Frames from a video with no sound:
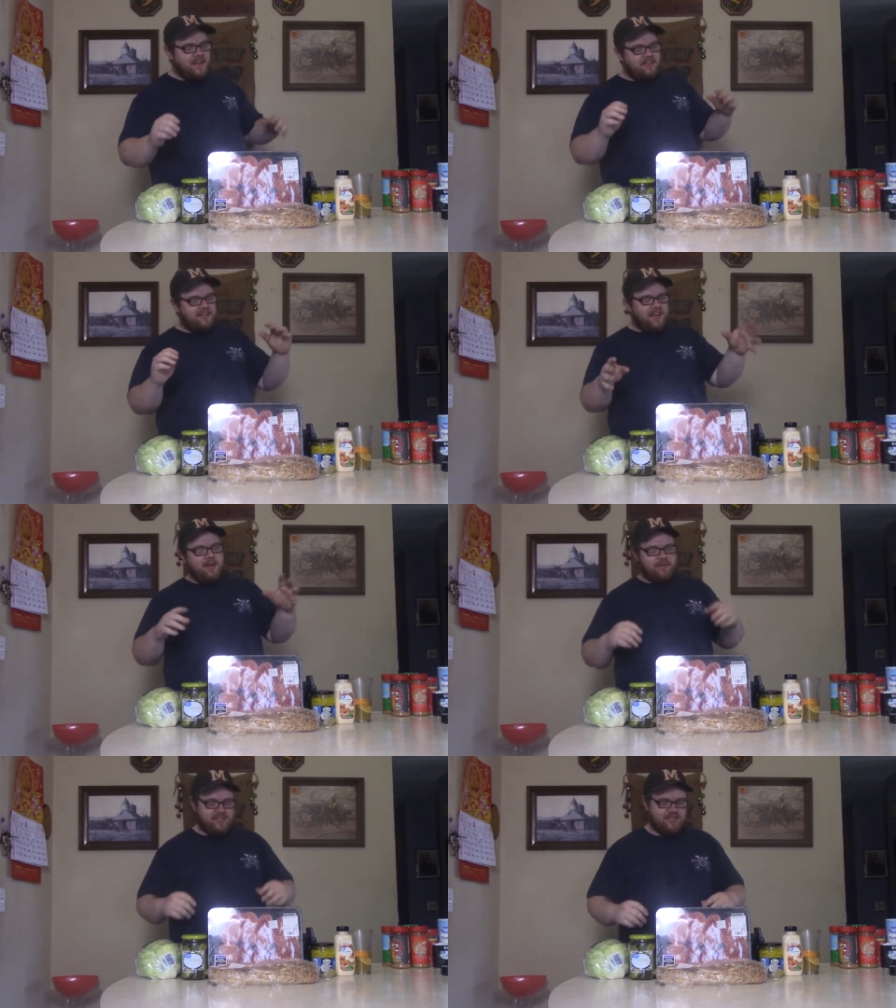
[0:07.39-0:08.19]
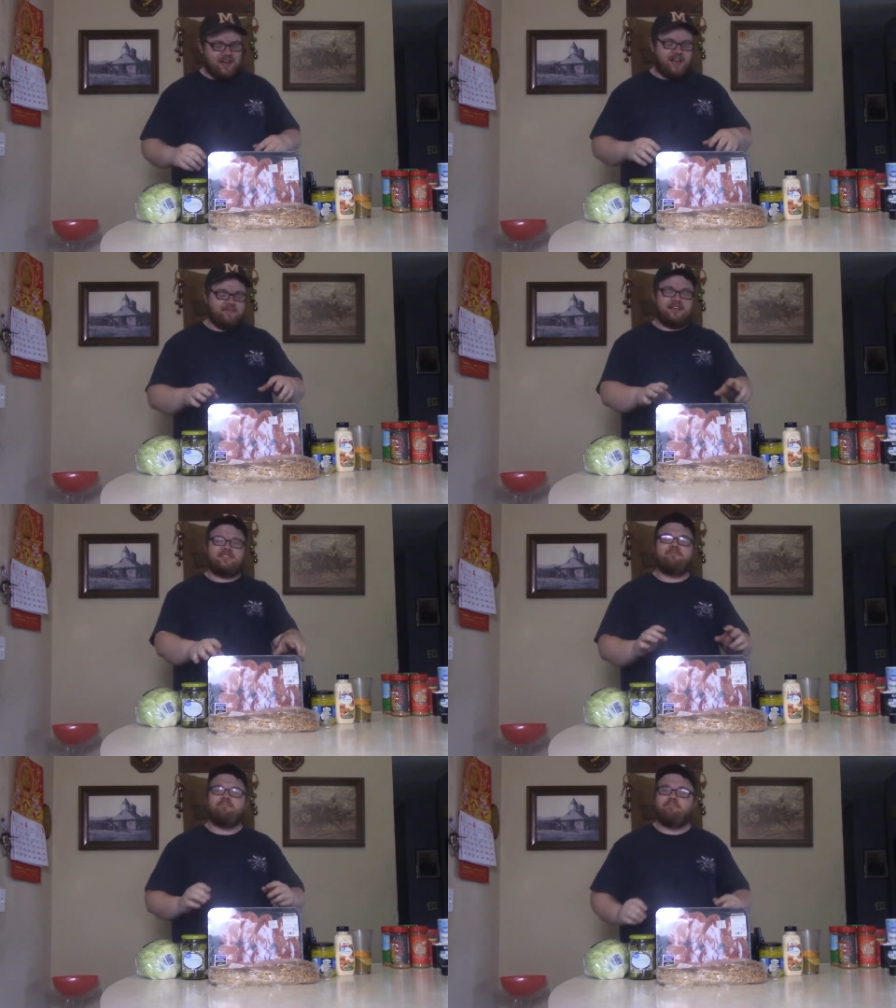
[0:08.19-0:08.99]
Today, I'm going to show you how to make
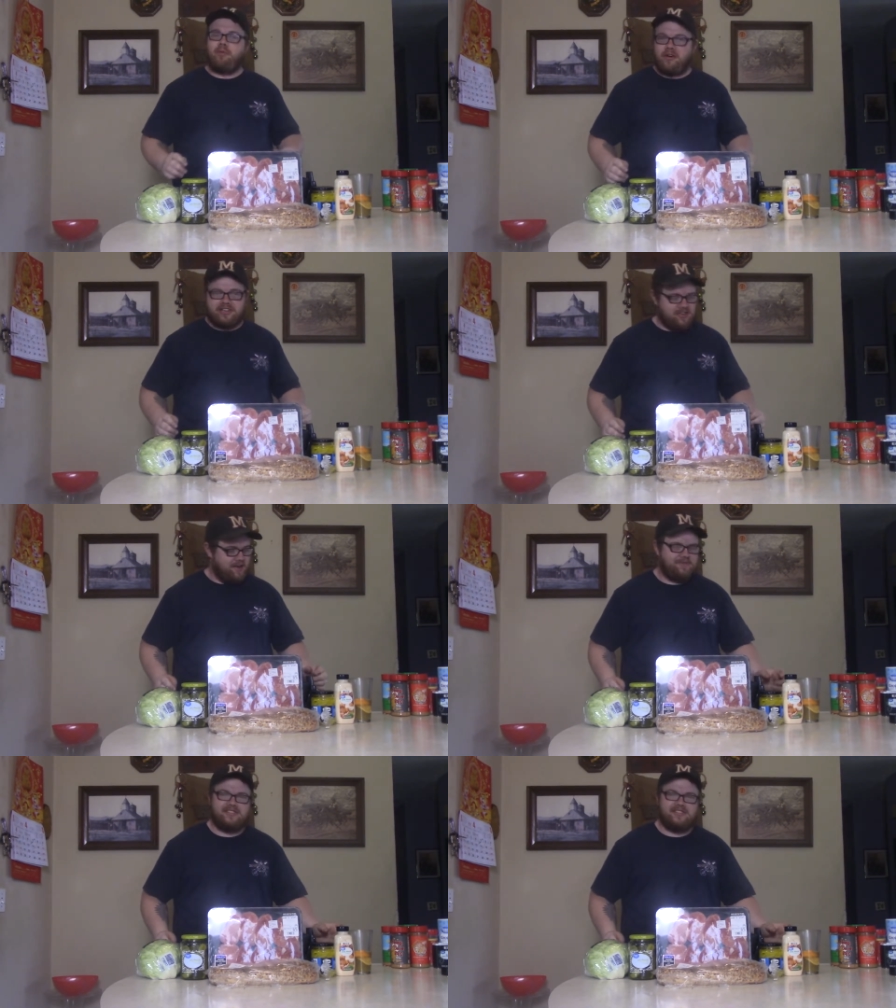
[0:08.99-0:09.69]
some pork chop